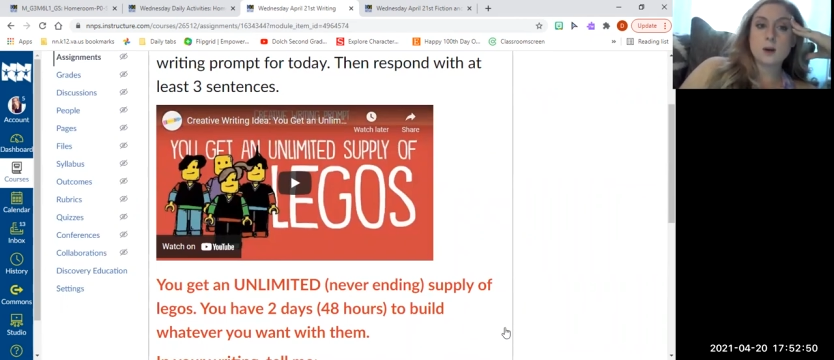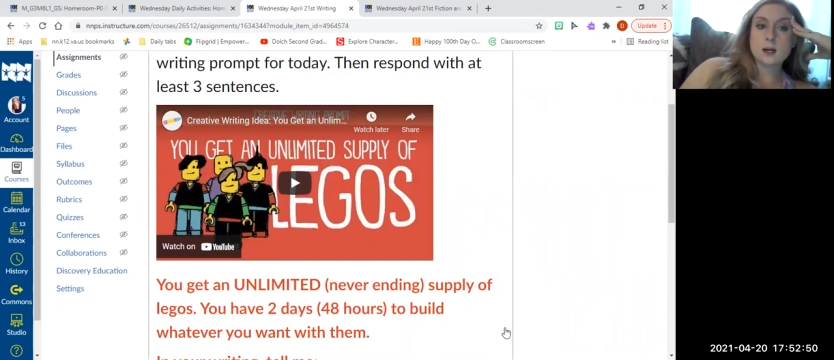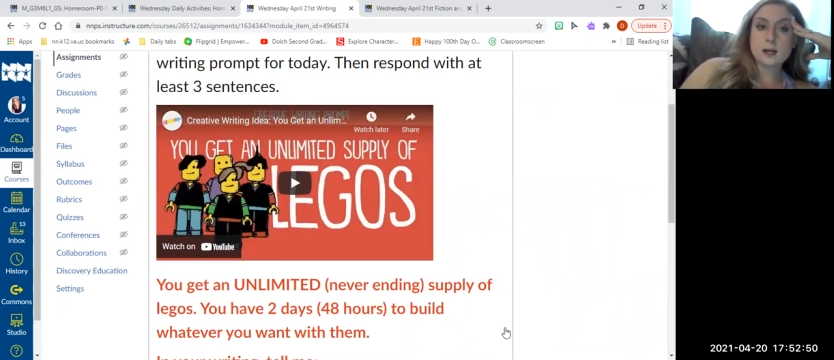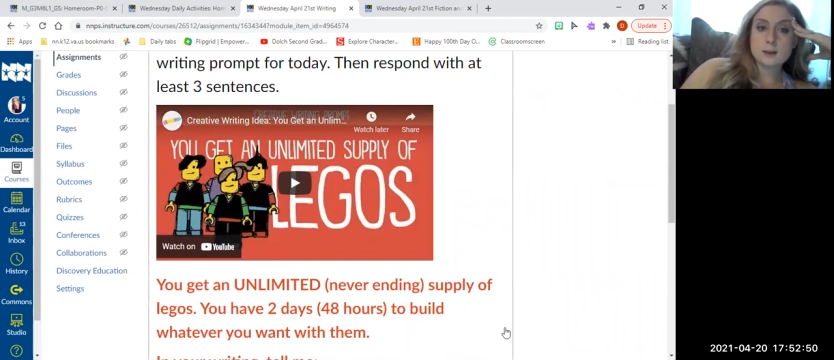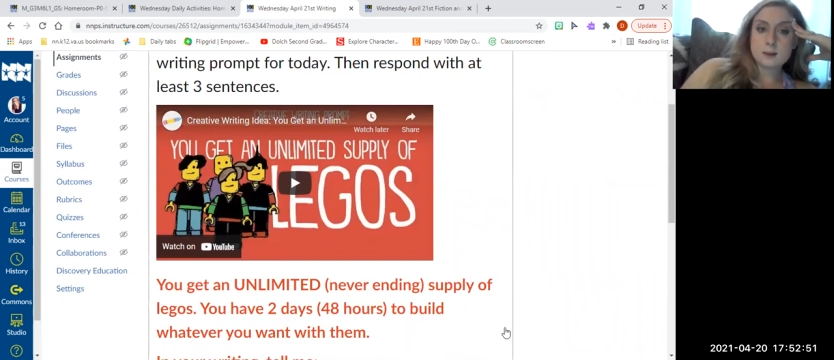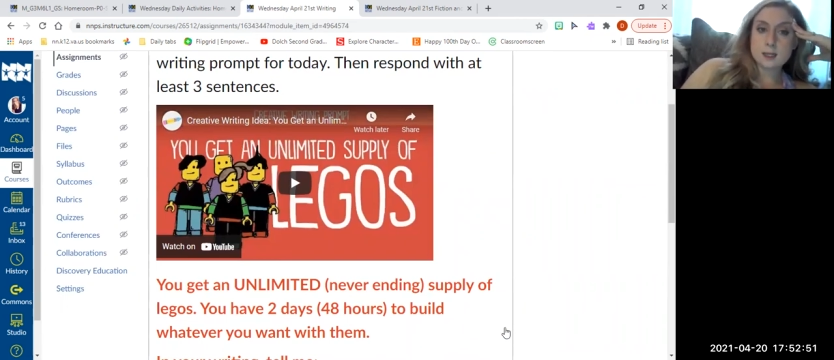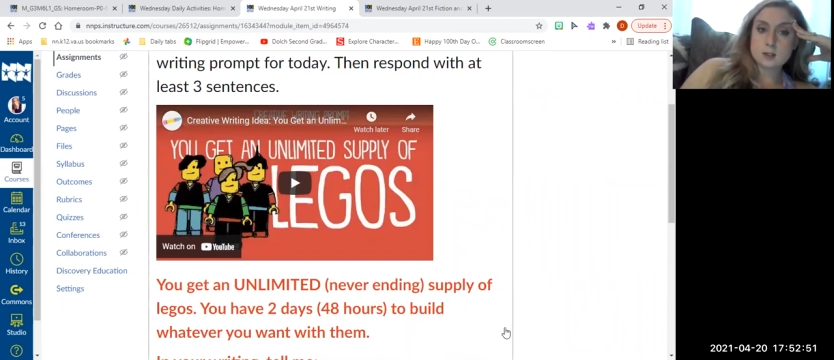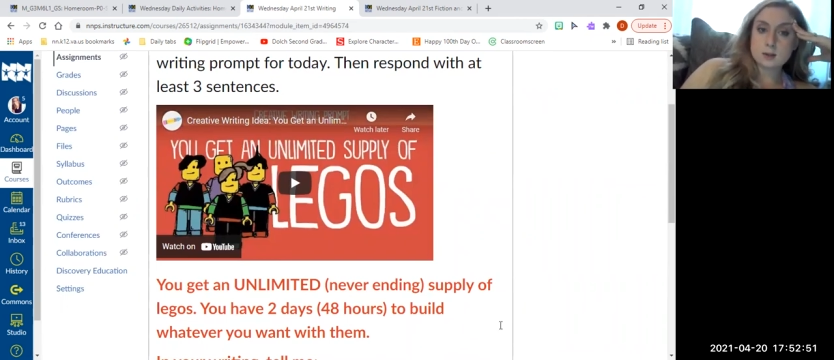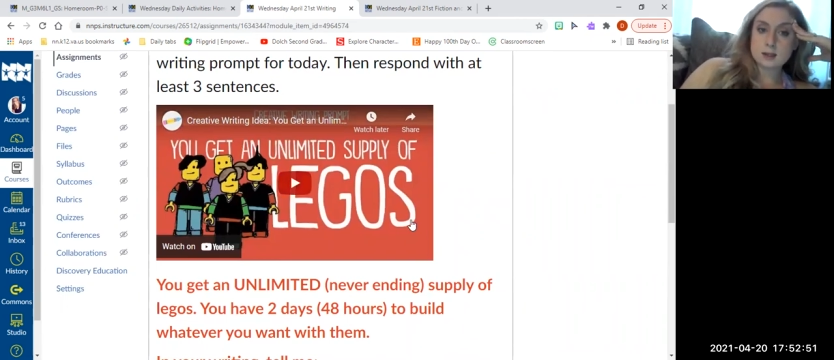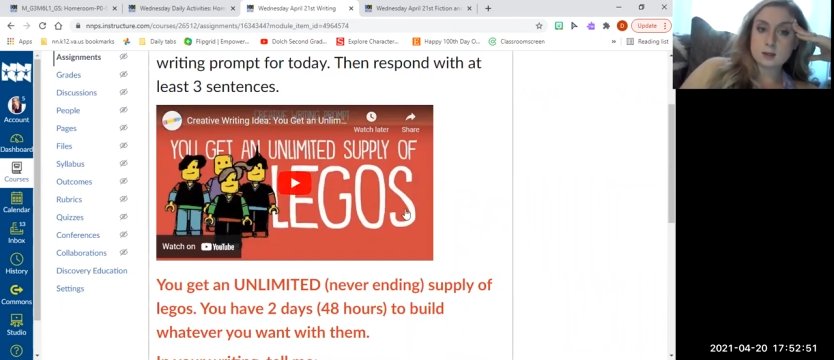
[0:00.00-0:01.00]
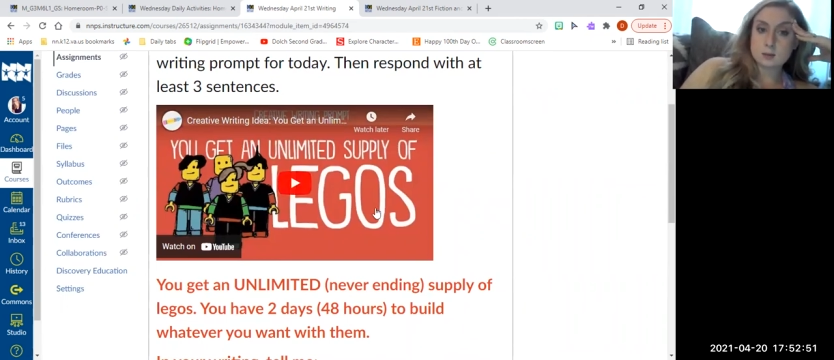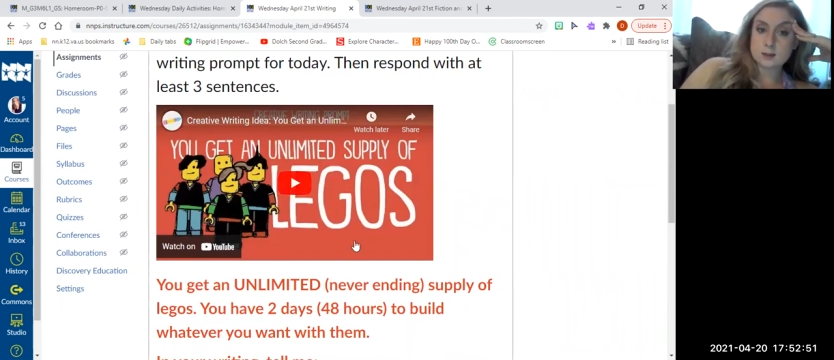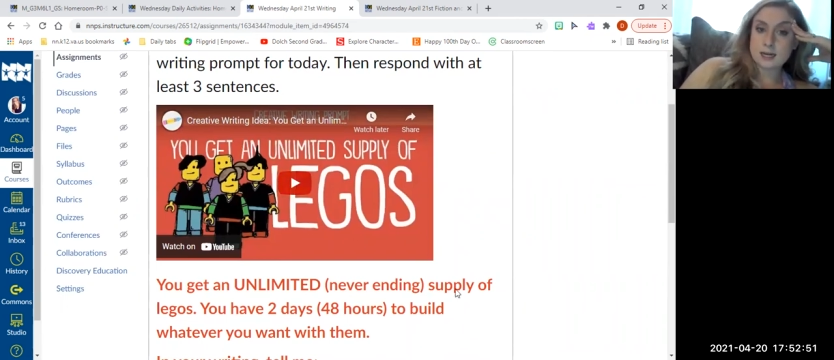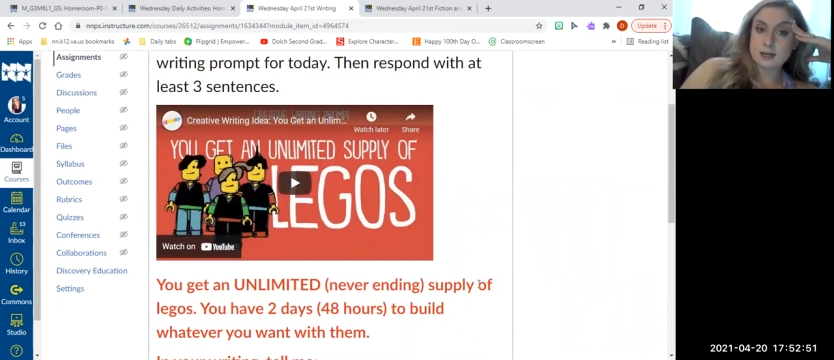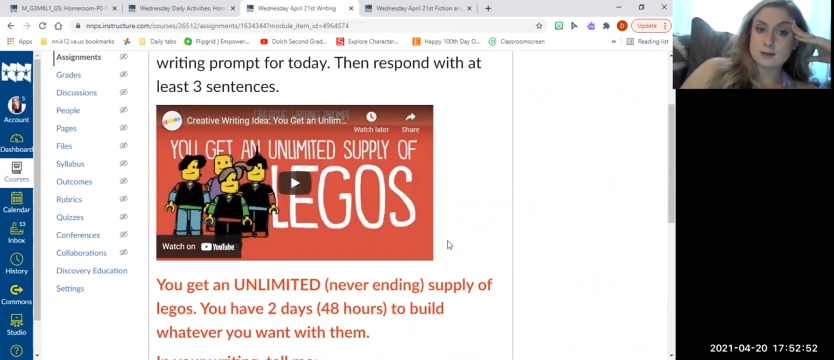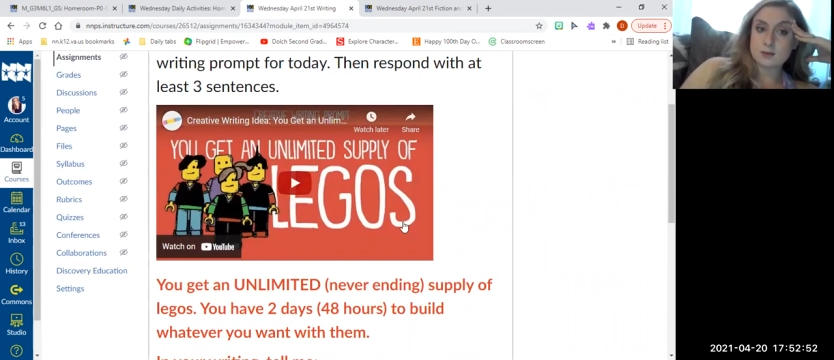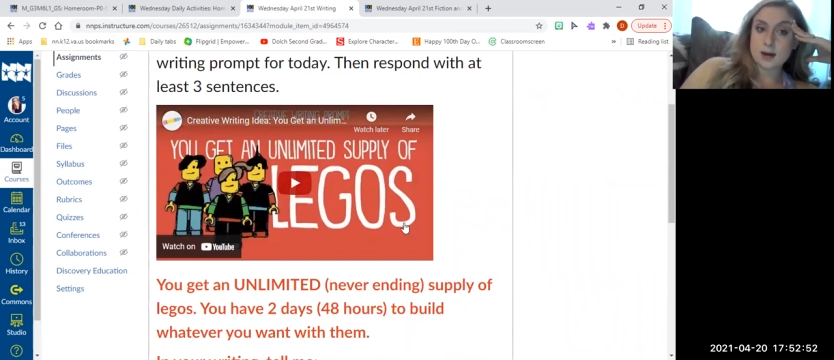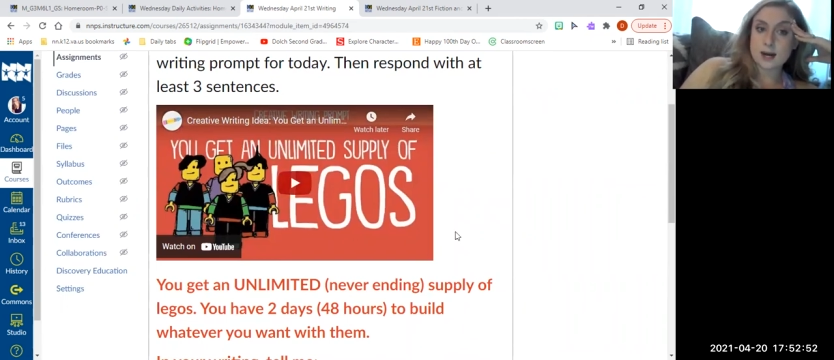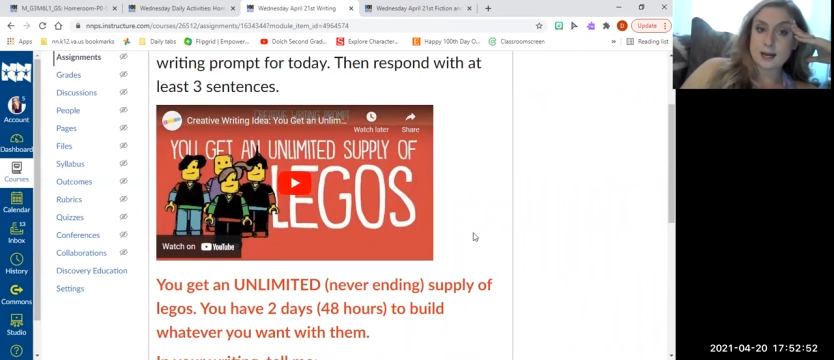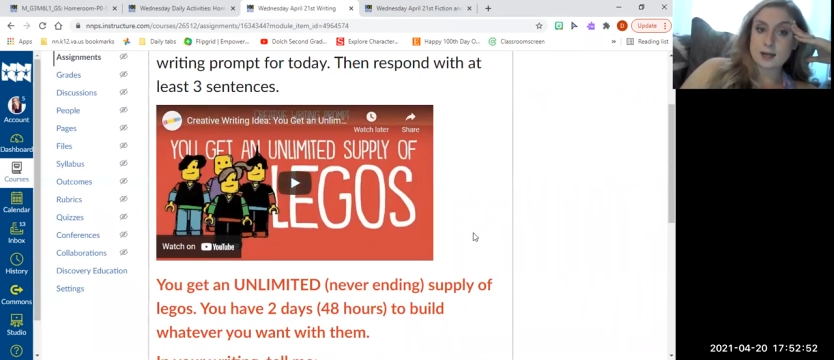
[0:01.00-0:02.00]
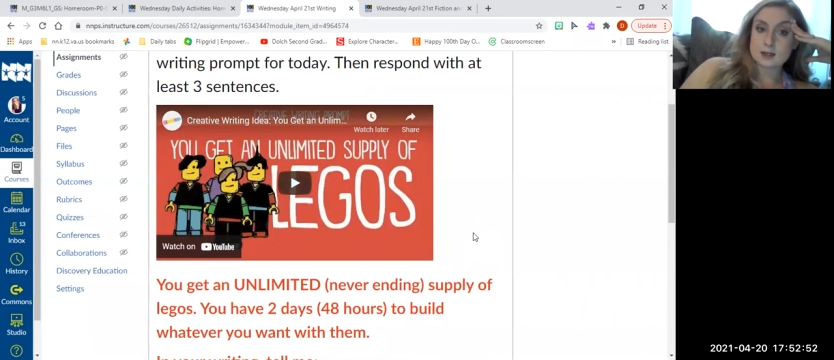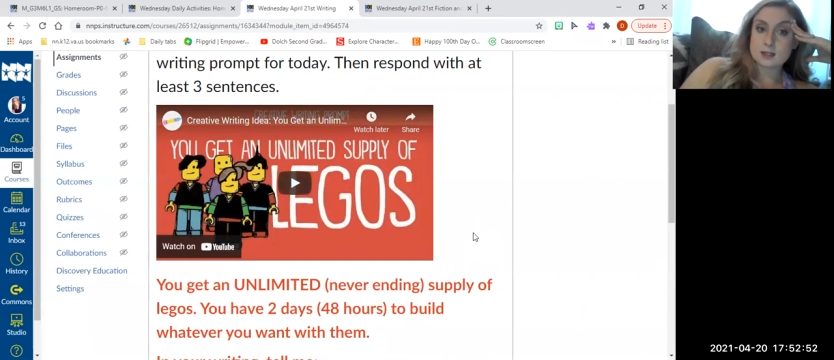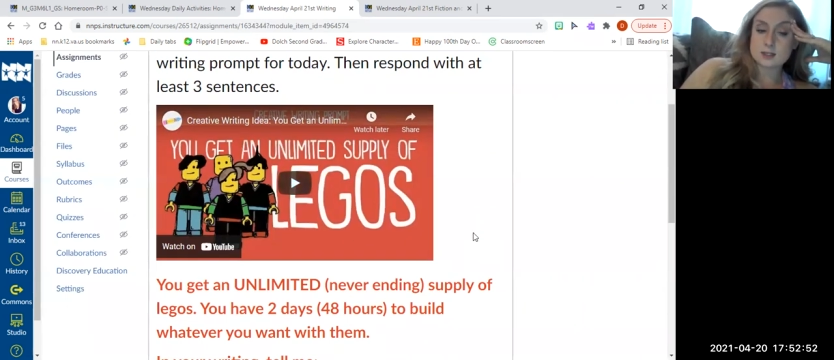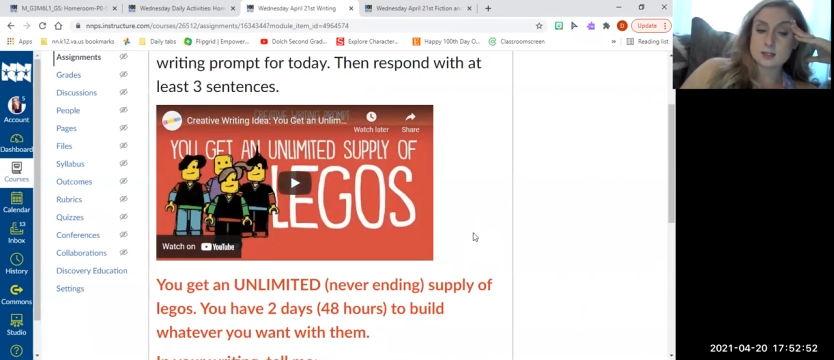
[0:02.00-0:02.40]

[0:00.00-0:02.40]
We're going to be doing creative writing.